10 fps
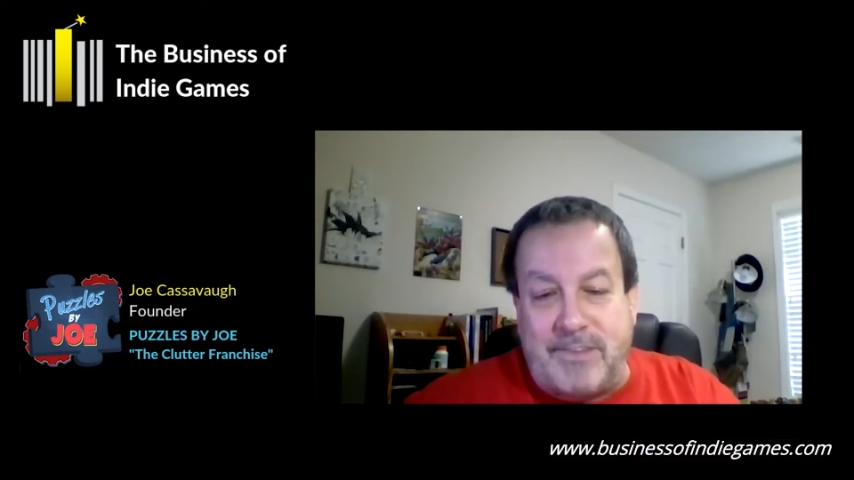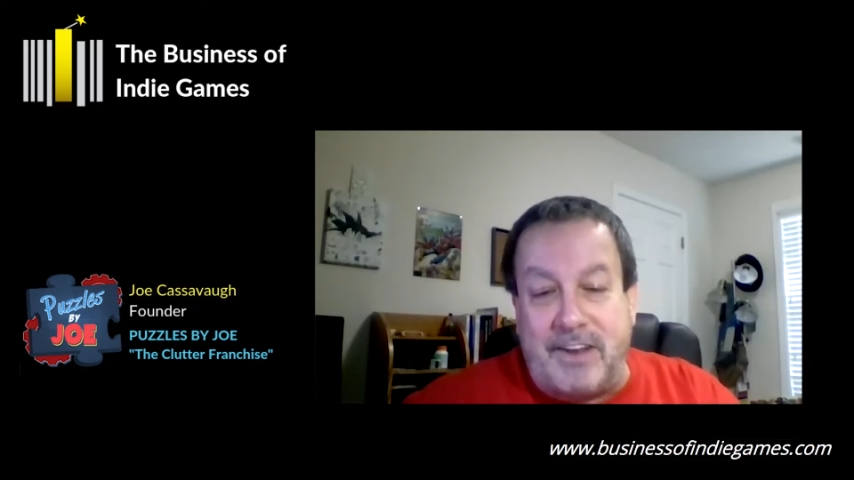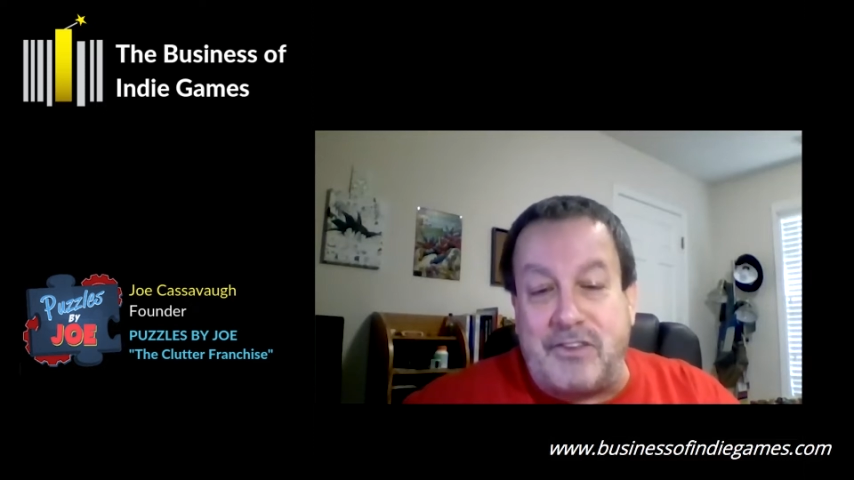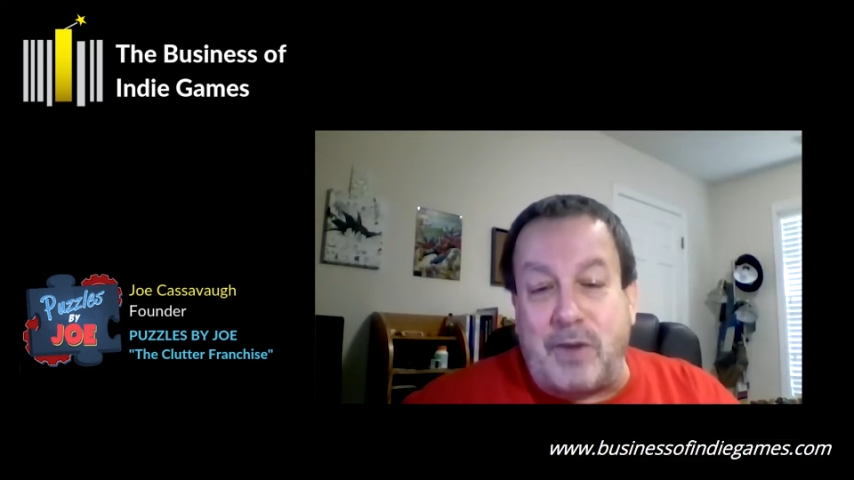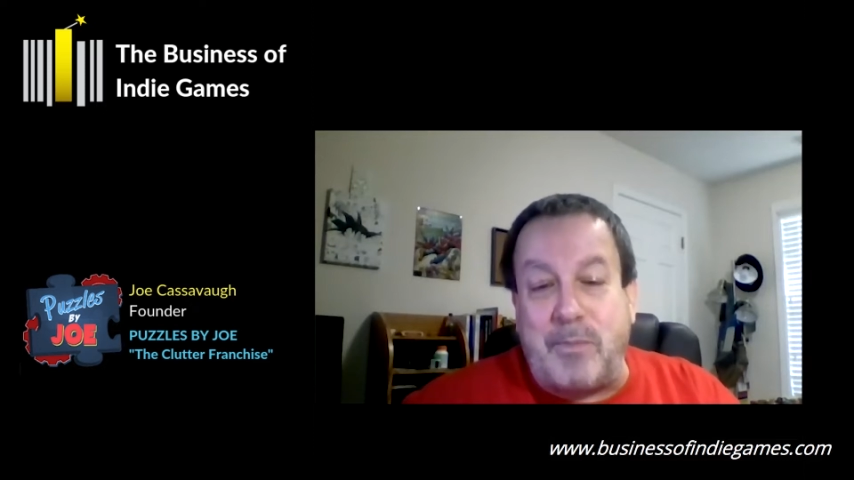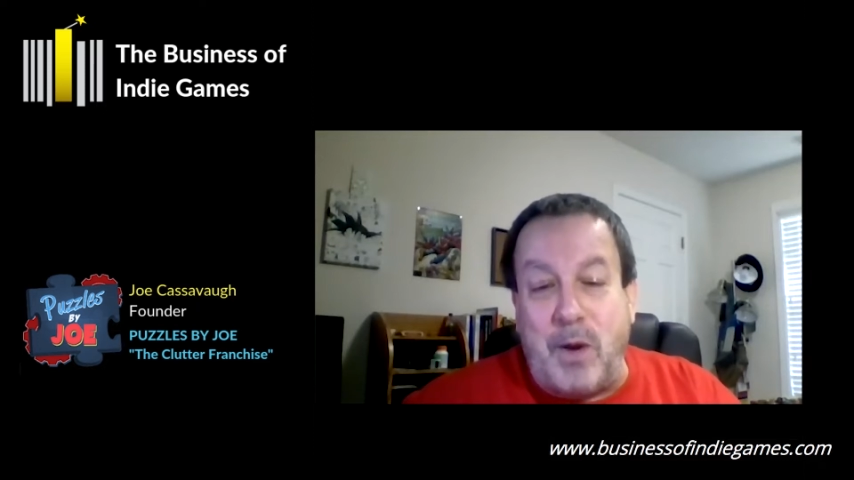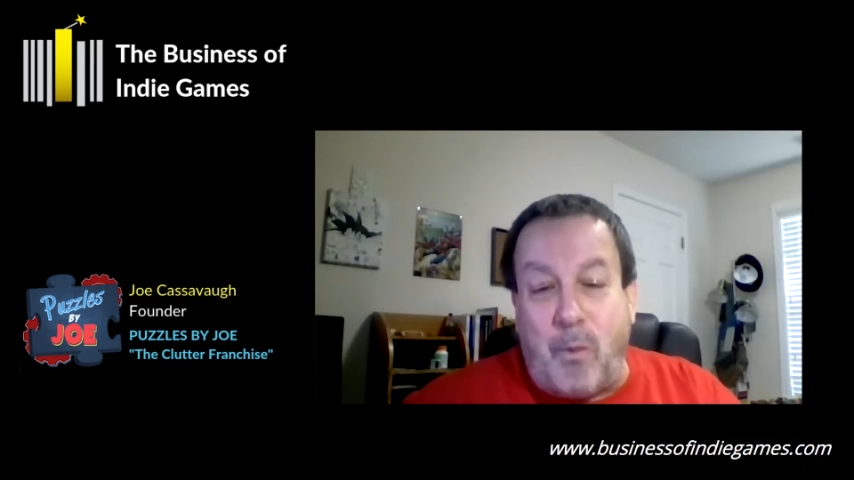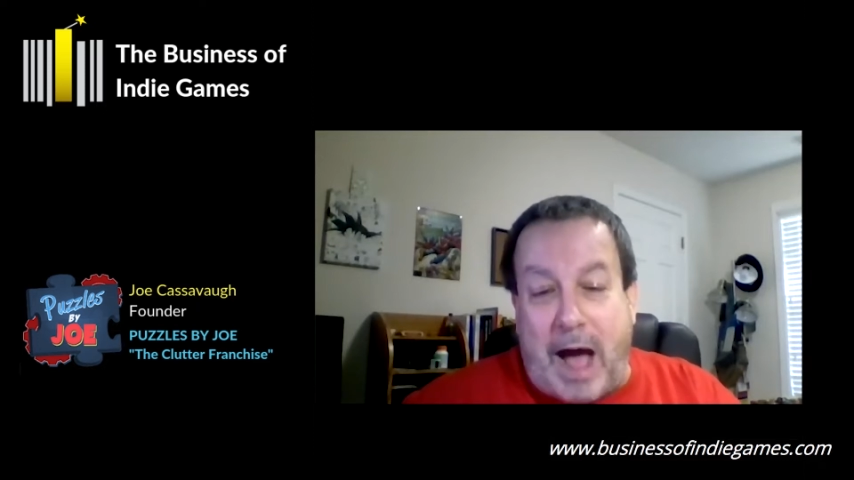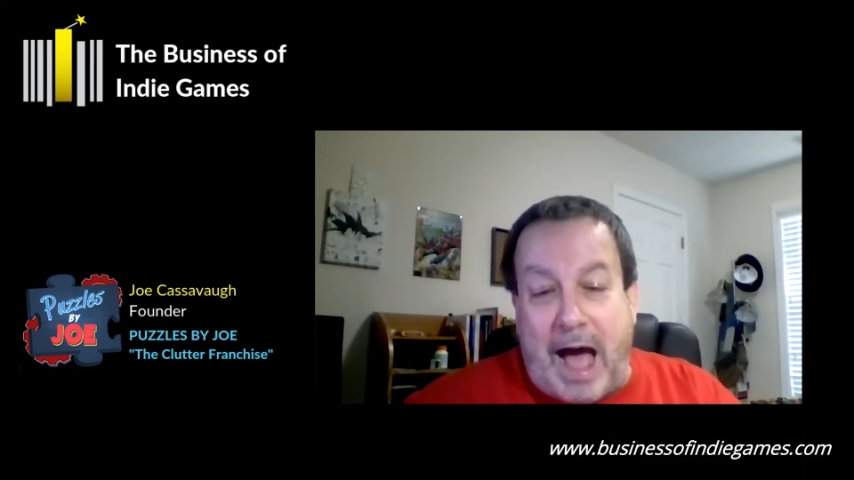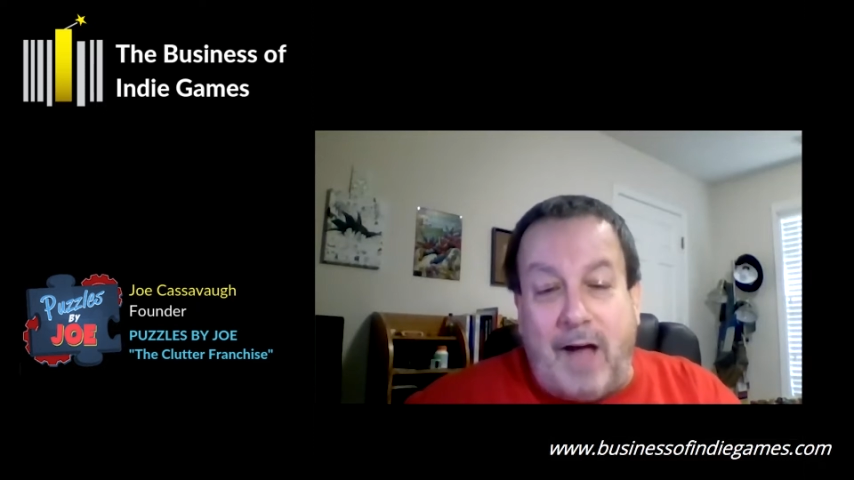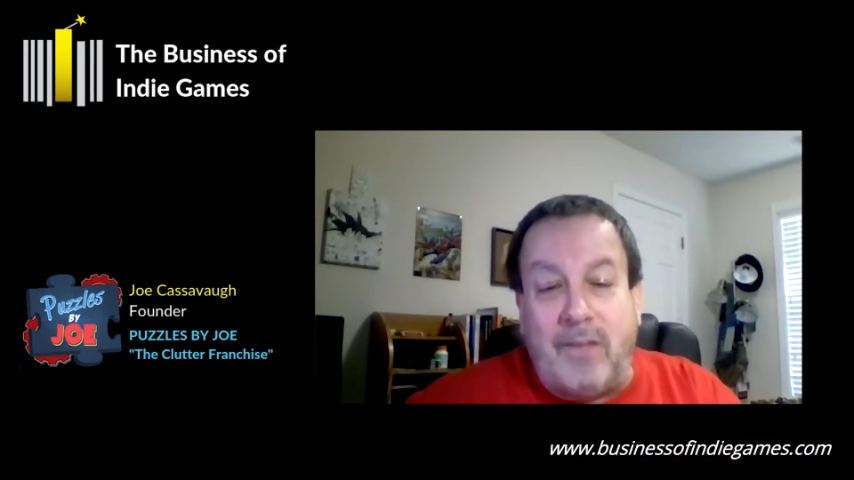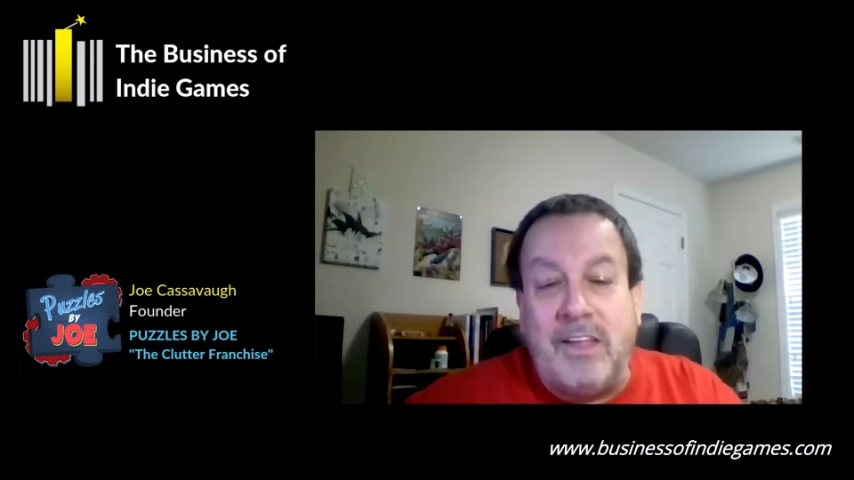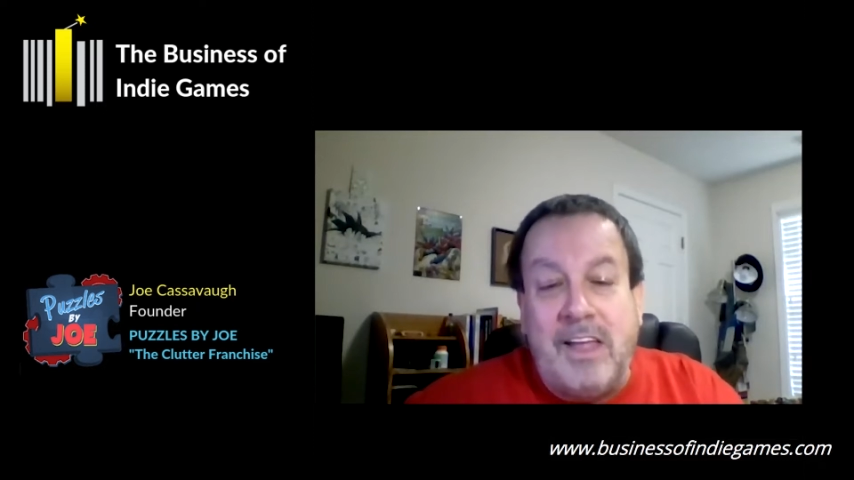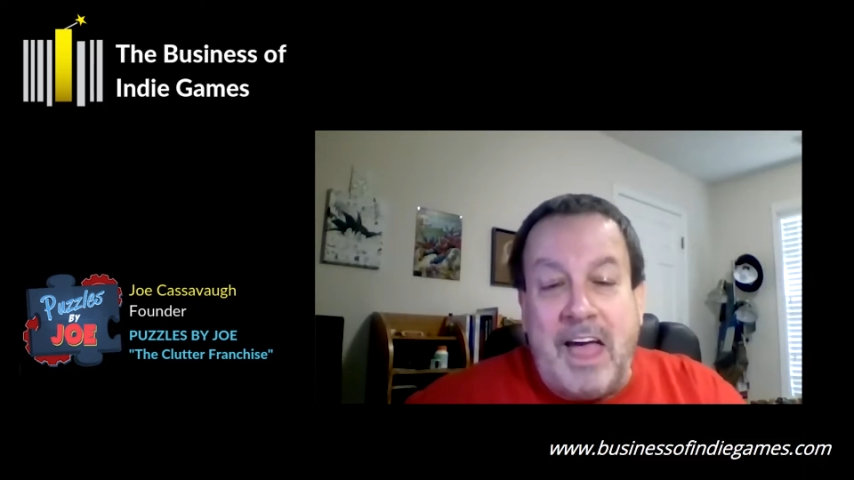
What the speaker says: and it took me a while.